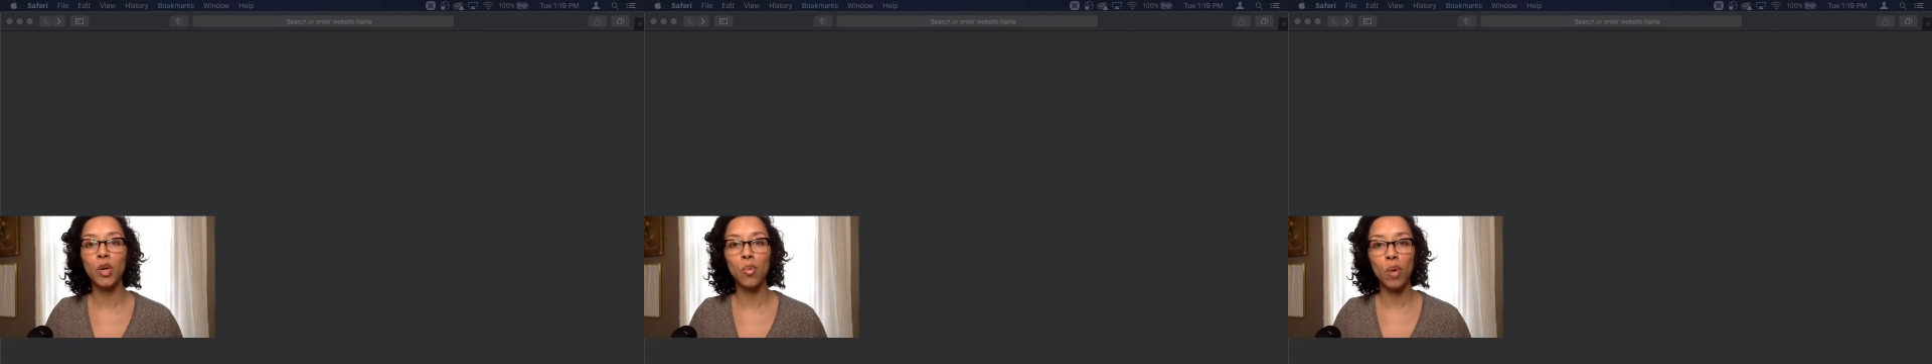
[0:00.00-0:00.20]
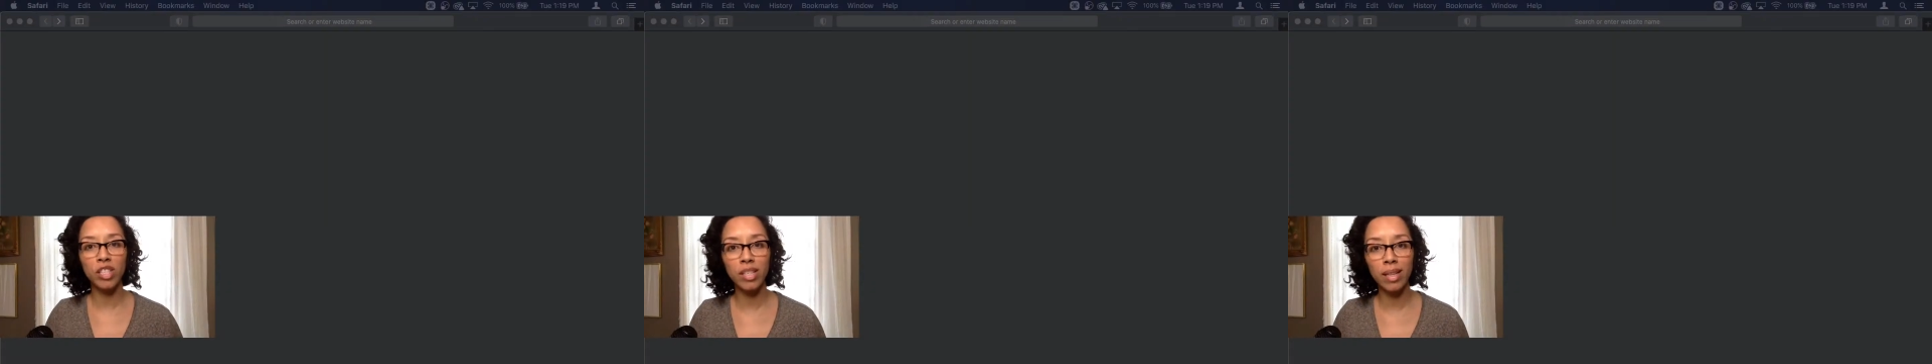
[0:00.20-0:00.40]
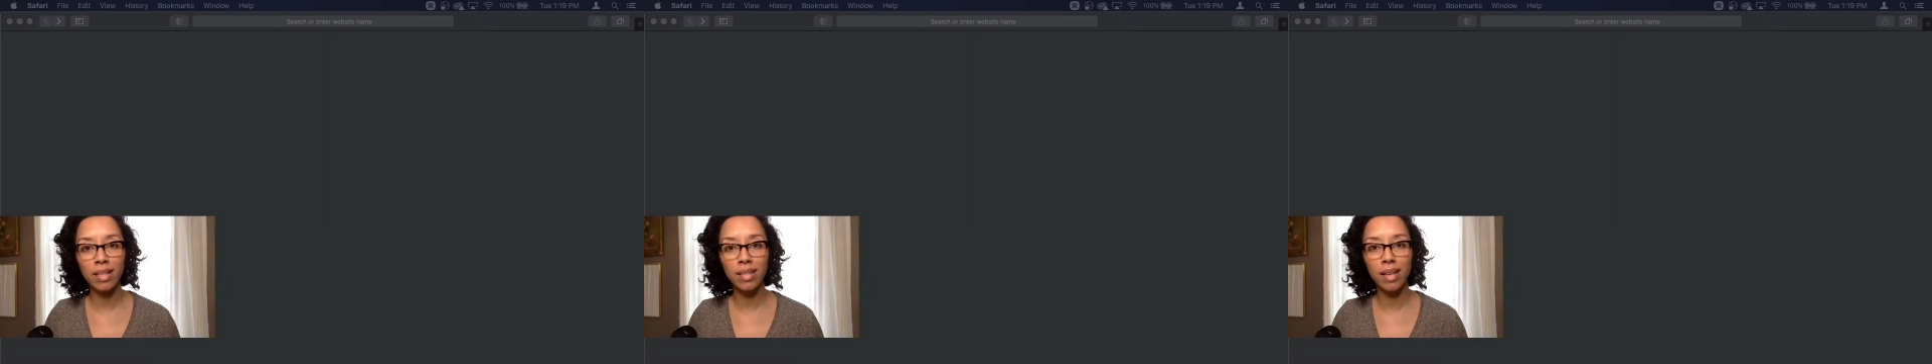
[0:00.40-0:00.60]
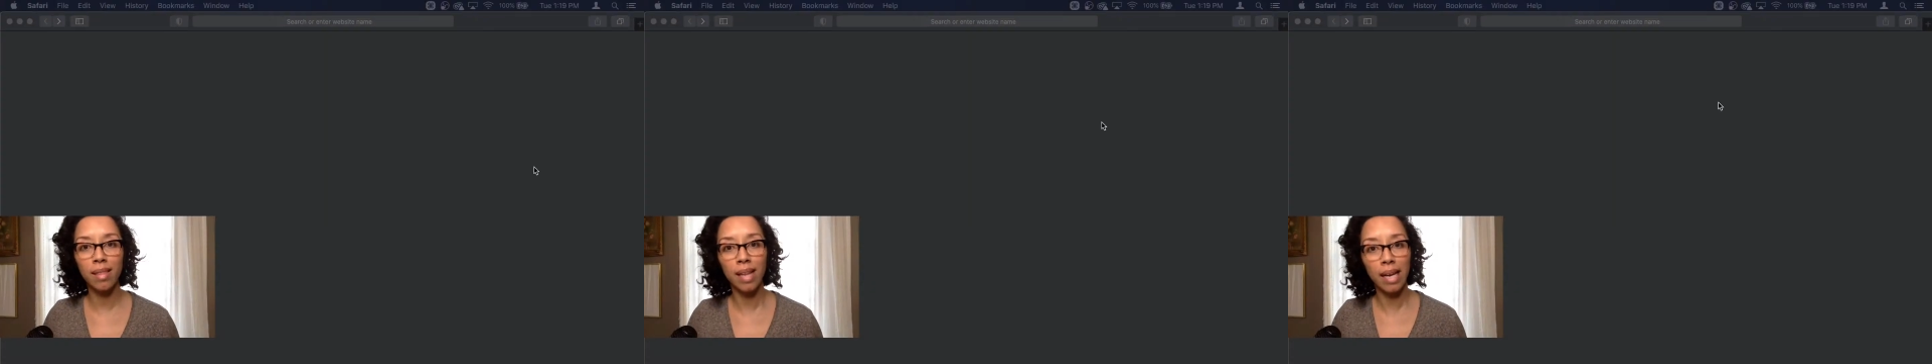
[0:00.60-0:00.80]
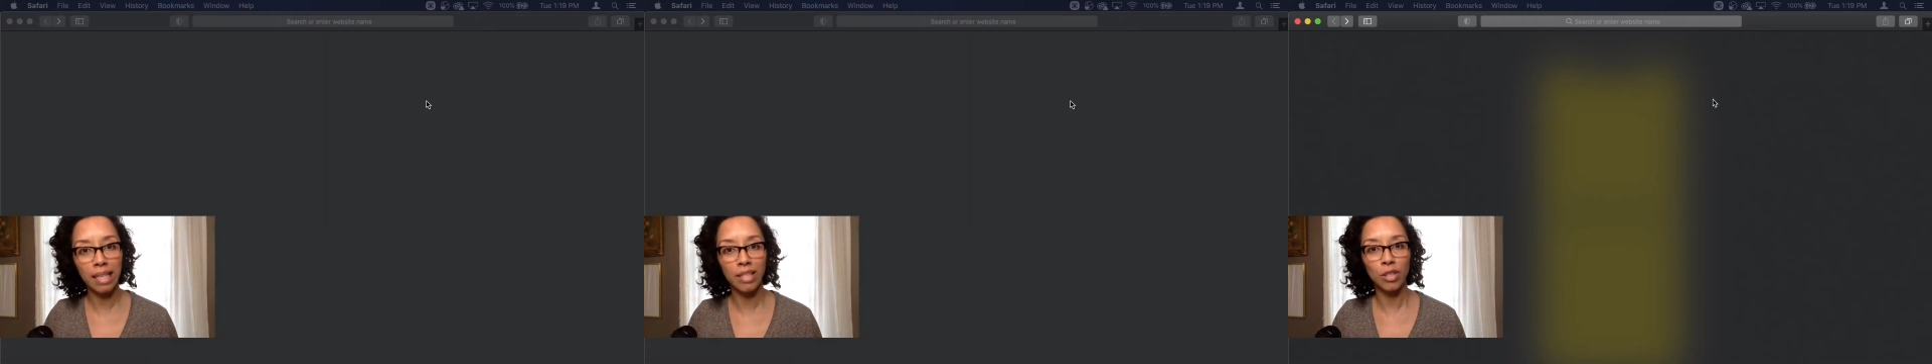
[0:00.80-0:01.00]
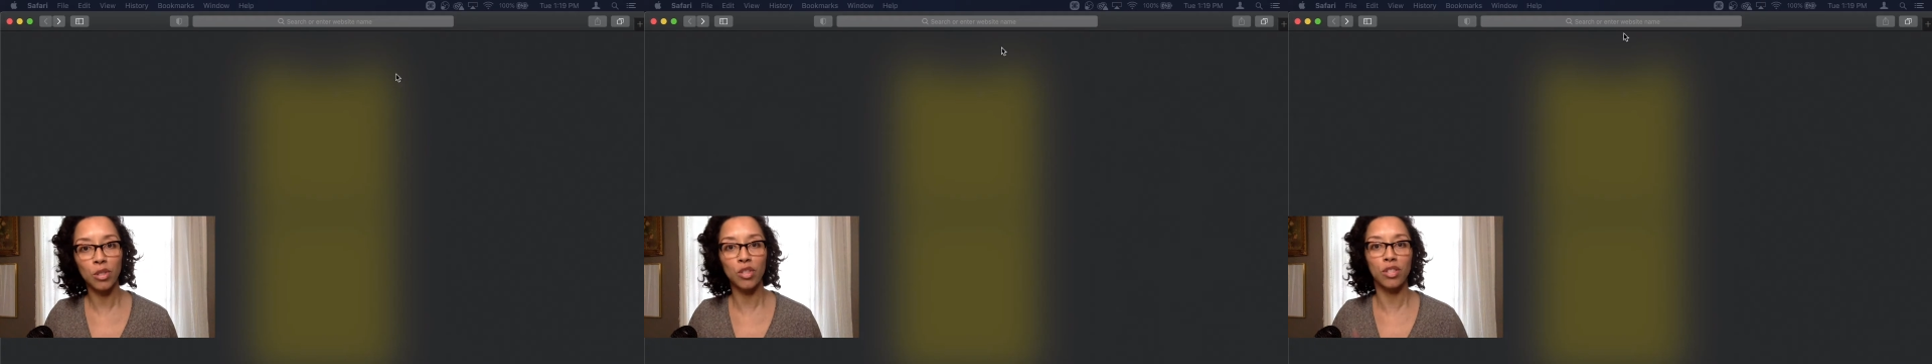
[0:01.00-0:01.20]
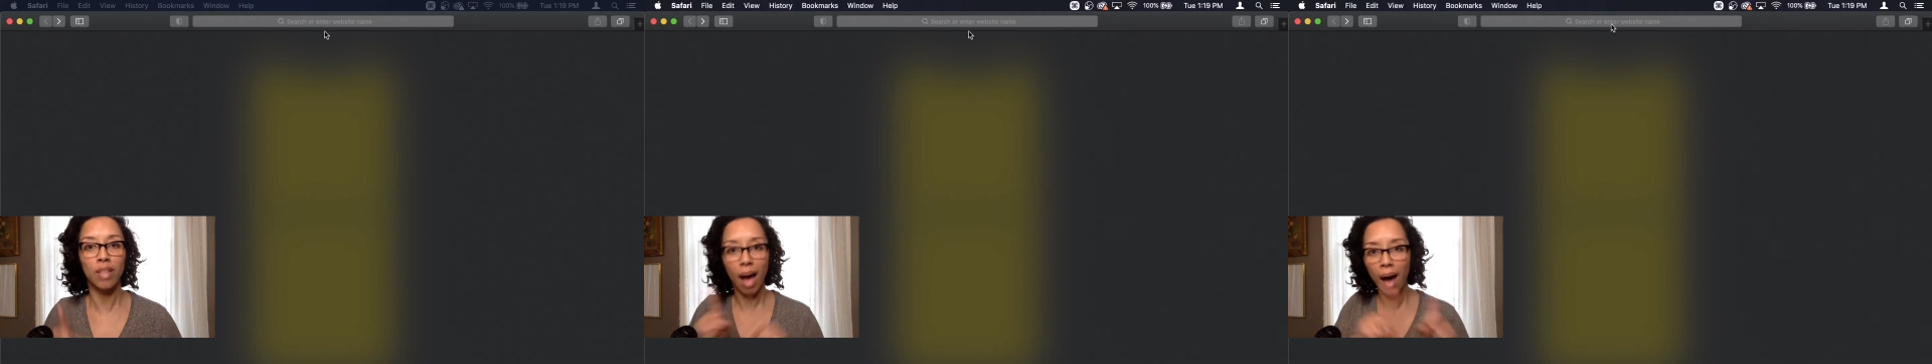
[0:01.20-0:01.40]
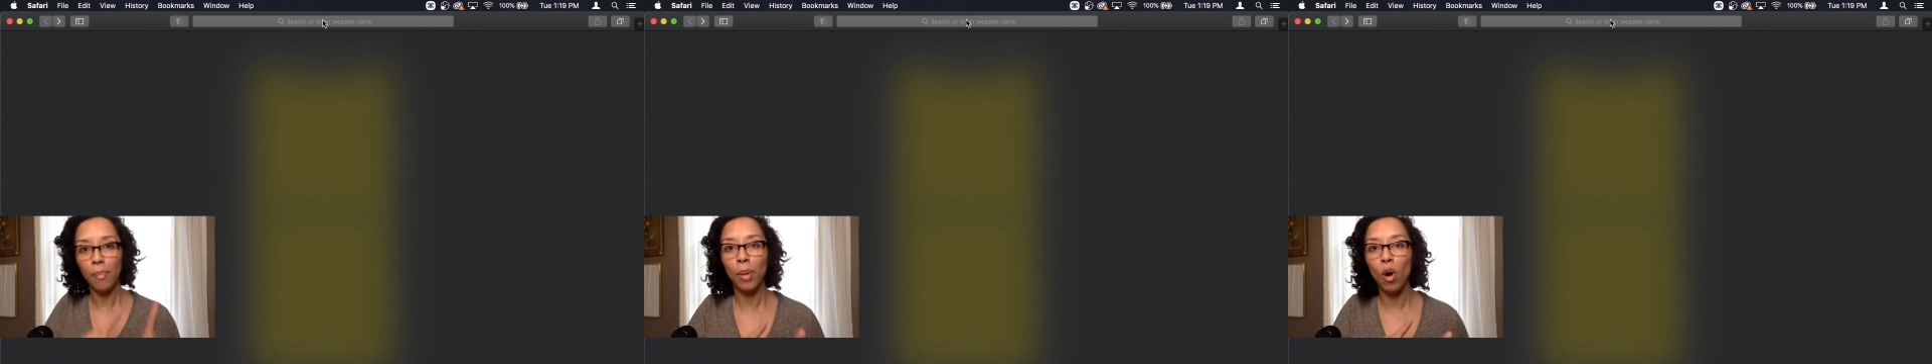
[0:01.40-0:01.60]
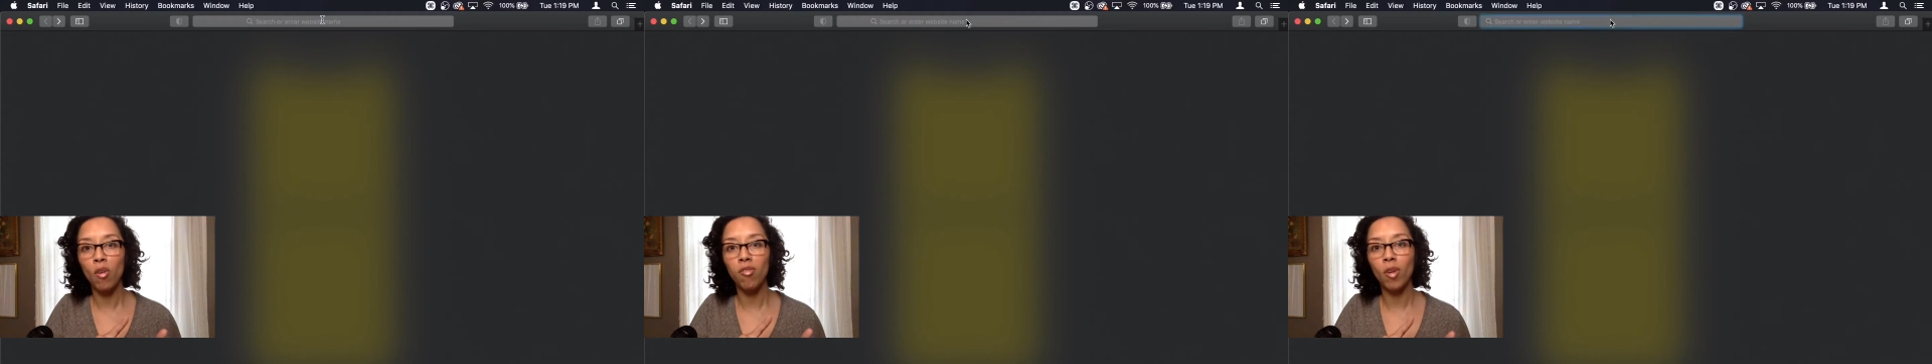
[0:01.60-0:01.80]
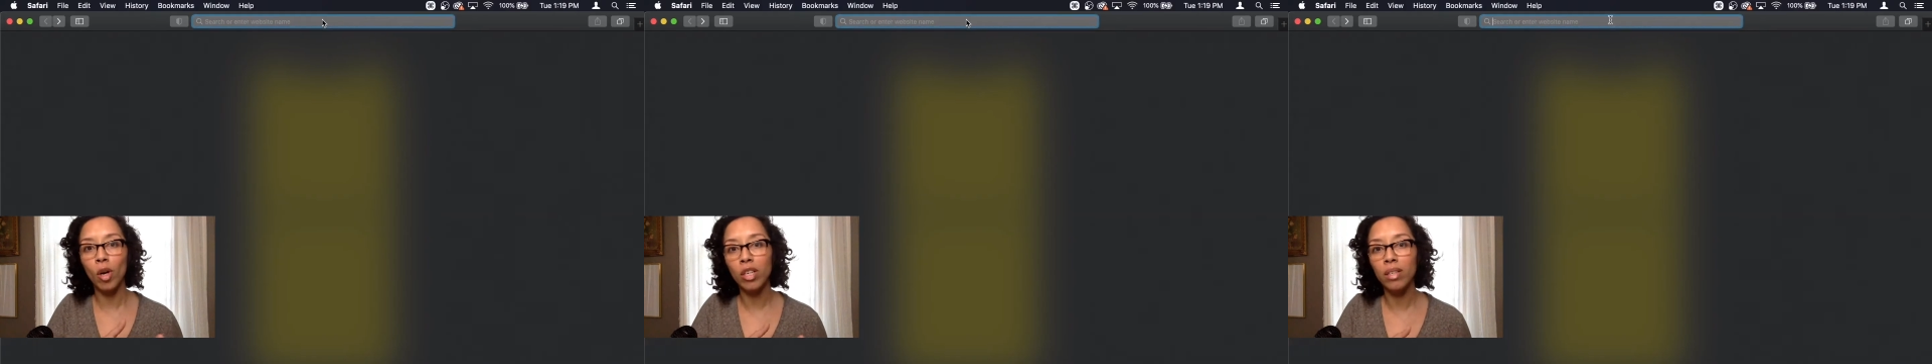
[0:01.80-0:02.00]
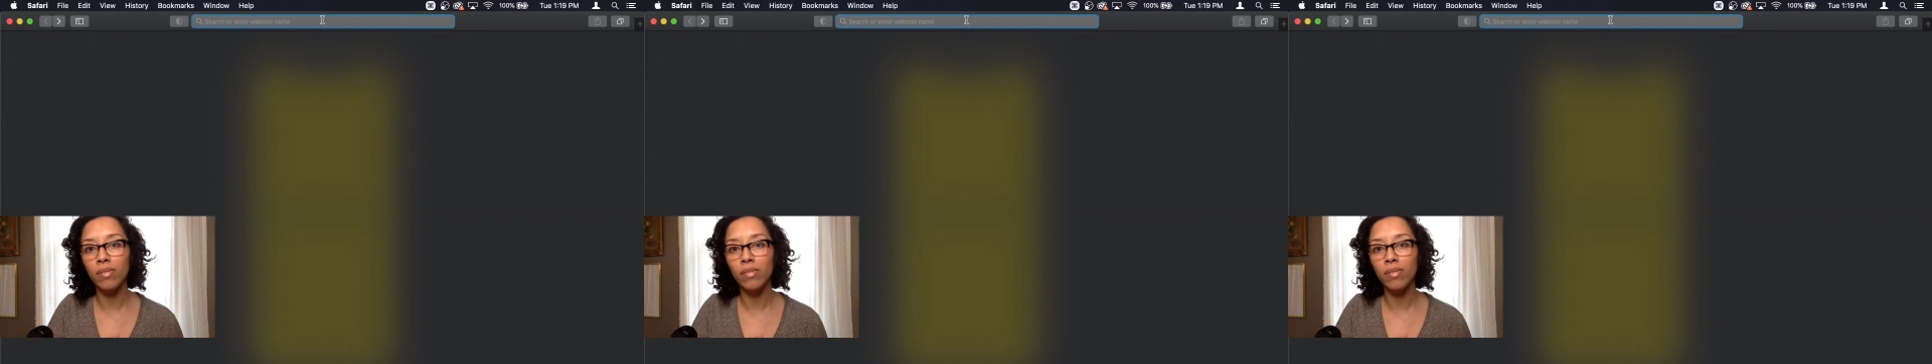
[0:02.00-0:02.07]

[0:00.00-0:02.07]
watching this online, so just hop over